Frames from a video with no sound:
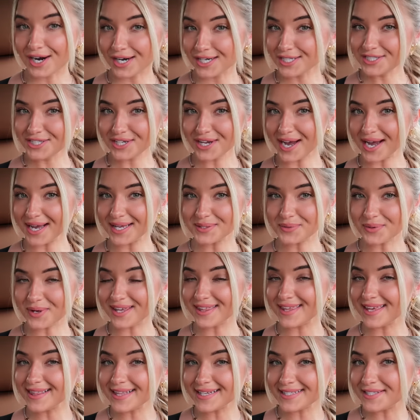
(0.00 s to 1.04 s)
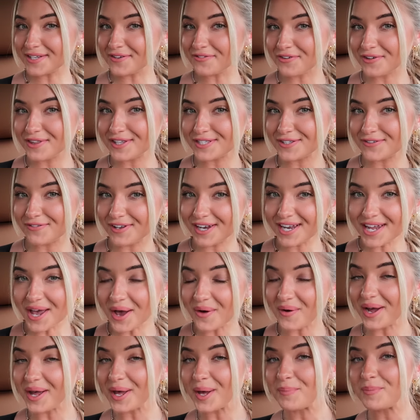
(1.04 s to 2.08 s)
All right, you guys, well, I think that's it for this video.
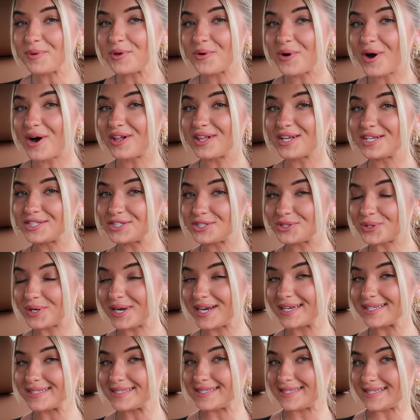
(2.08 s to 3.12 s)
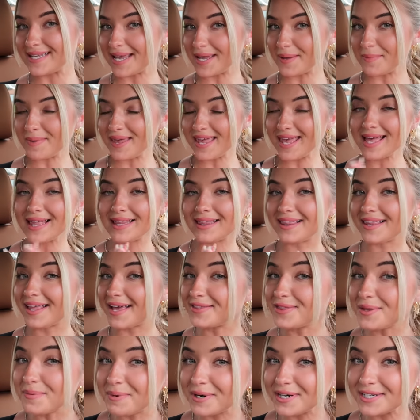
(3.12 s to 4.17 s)
I hope you all enjoyed seeing me
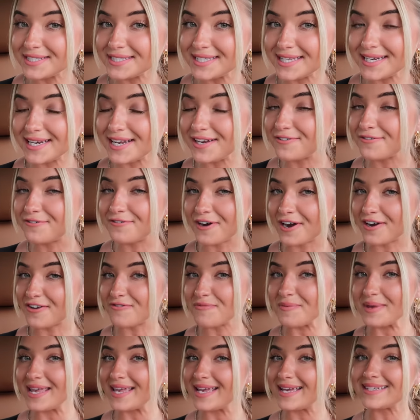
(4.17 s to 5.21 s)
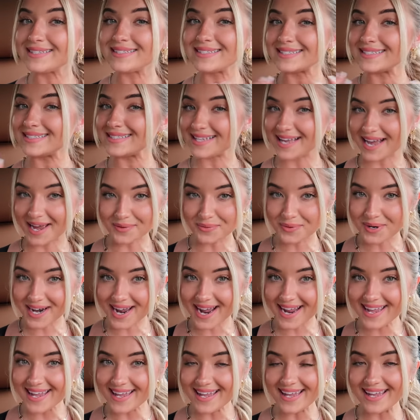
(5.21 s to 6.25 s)
let the person in front of me decide what
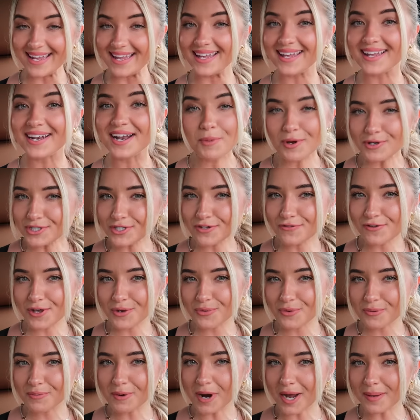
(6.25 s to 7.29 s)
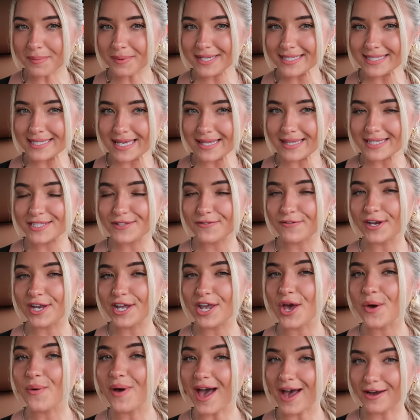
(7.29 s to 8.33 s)
I eat. Most of you will probably see this
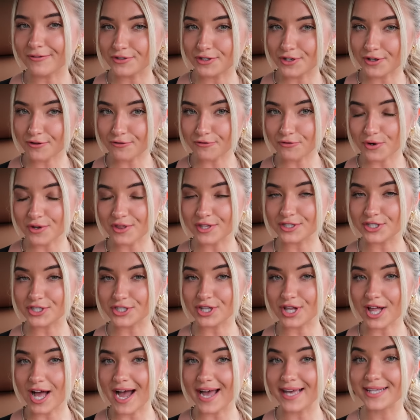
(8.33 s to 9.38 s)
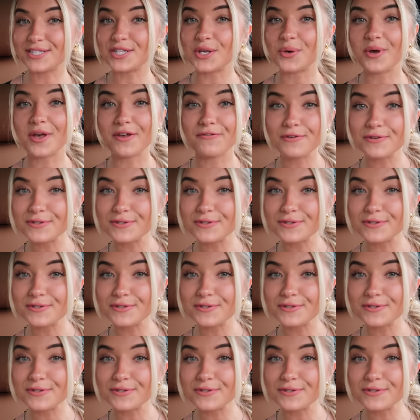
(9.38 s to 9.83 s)
video after the 4th of July, so if